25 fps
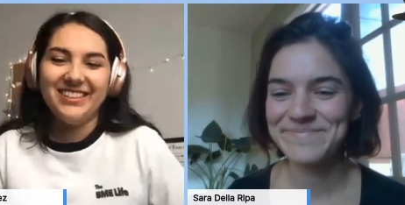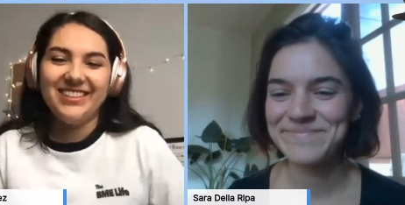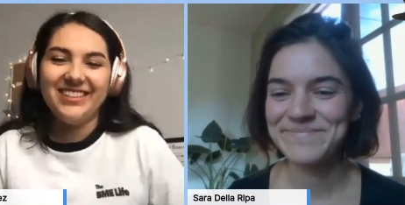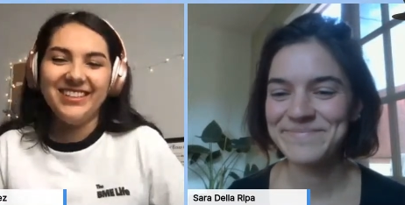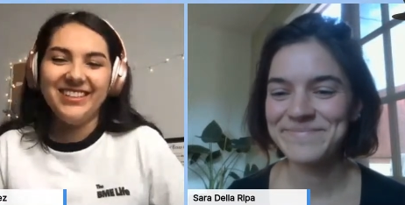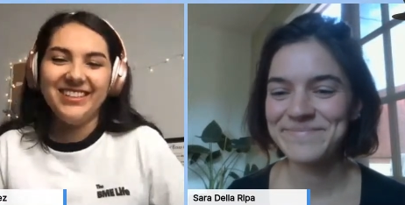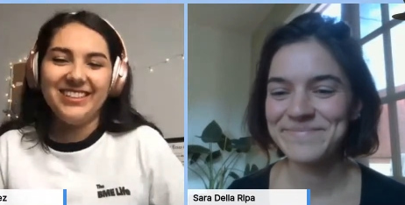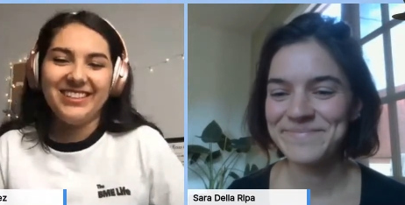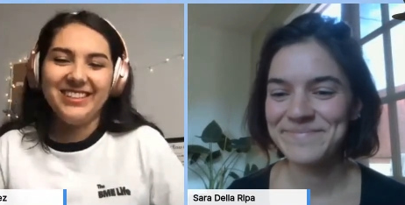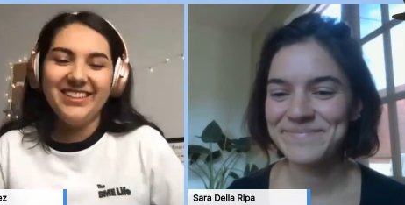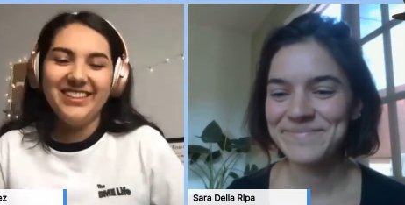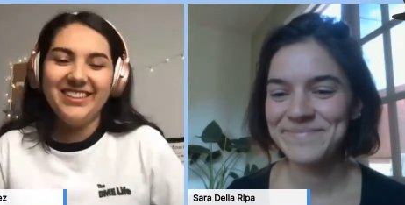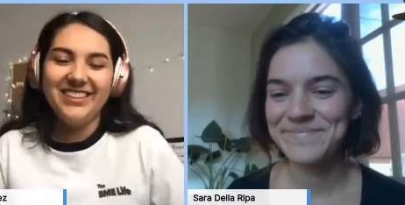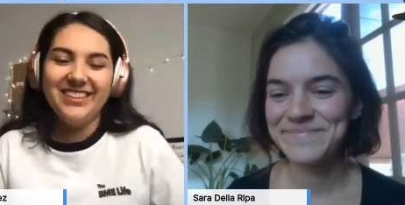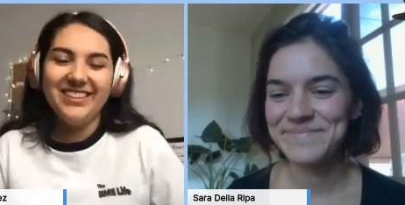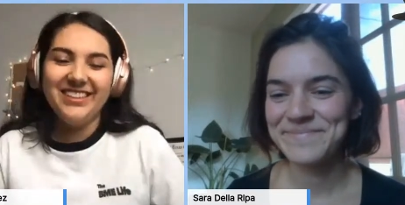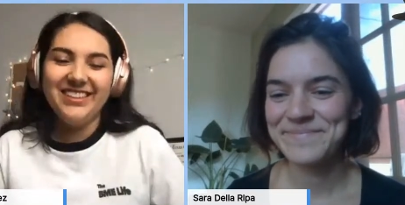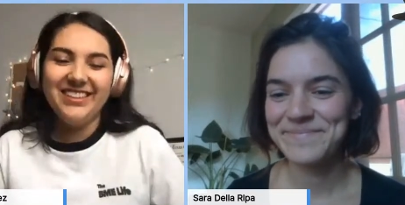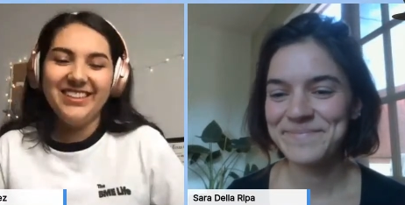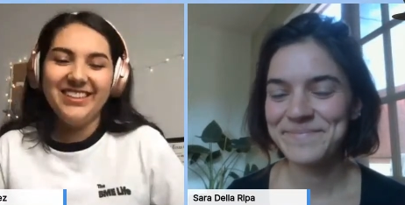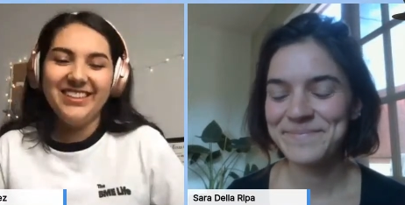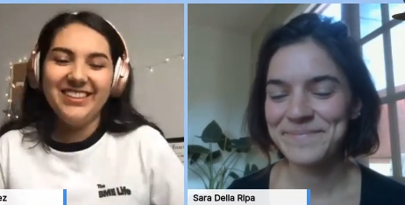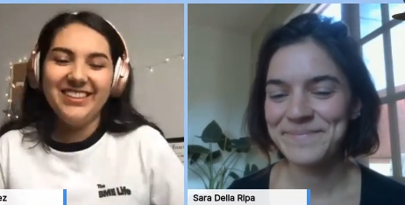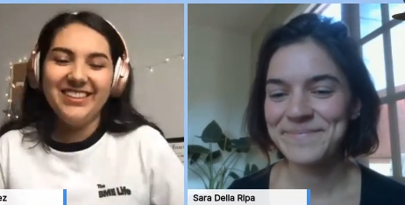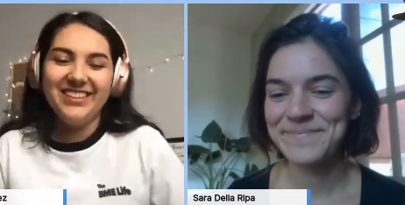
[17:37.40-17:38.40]

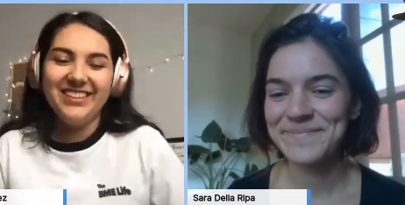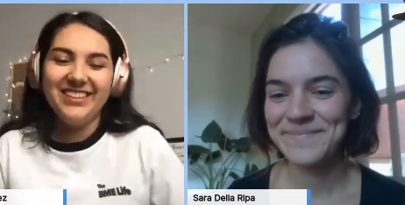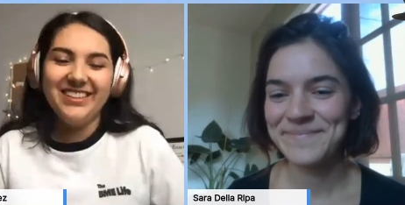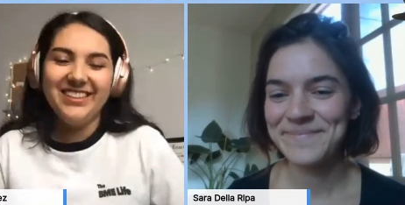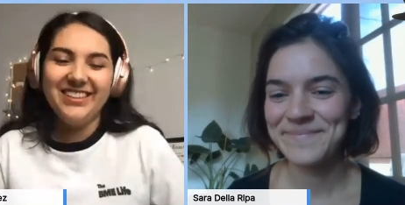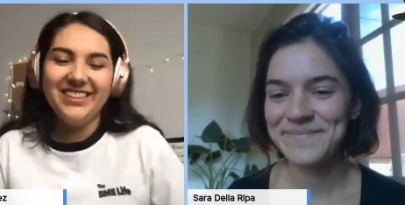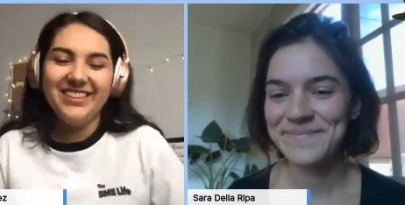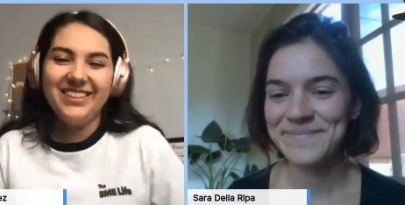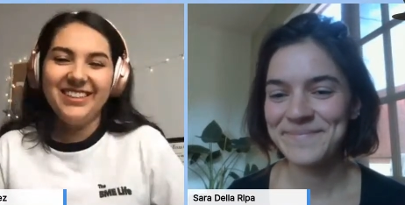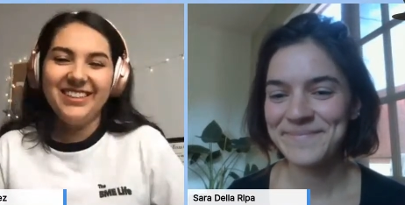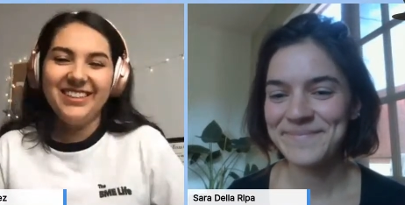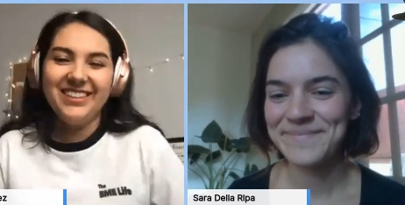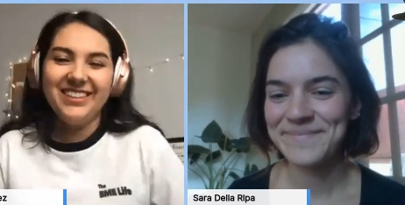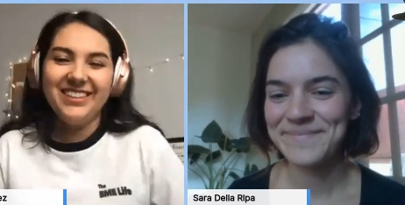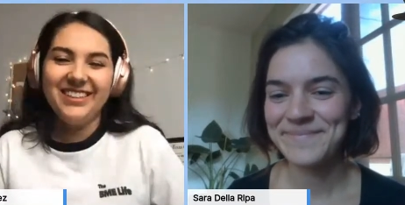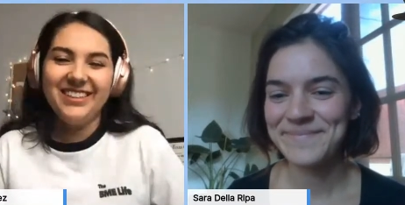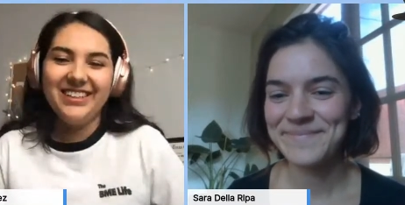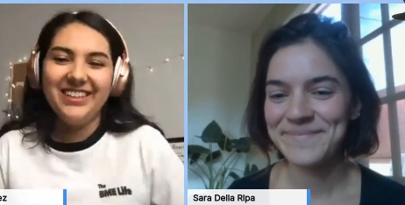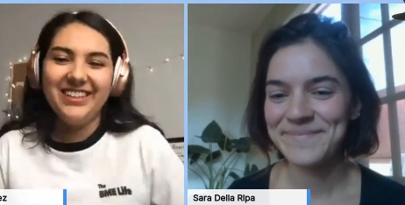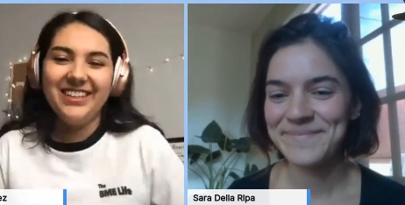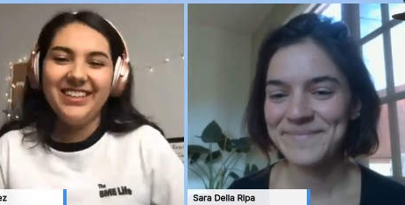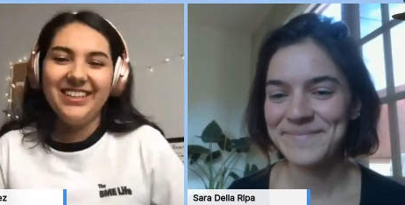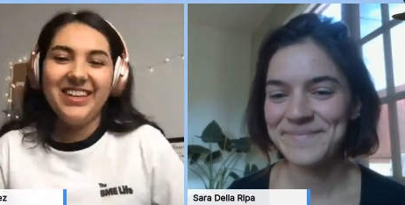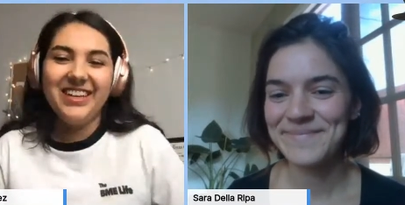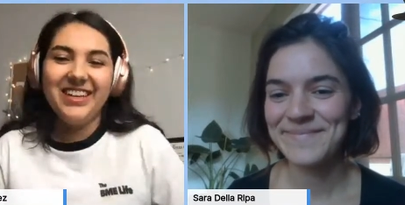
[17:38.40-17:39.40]

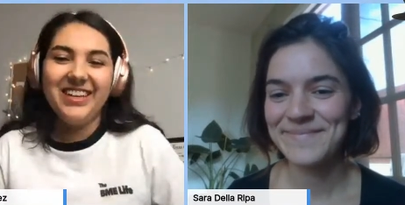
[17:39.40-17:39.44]
(no one is talking)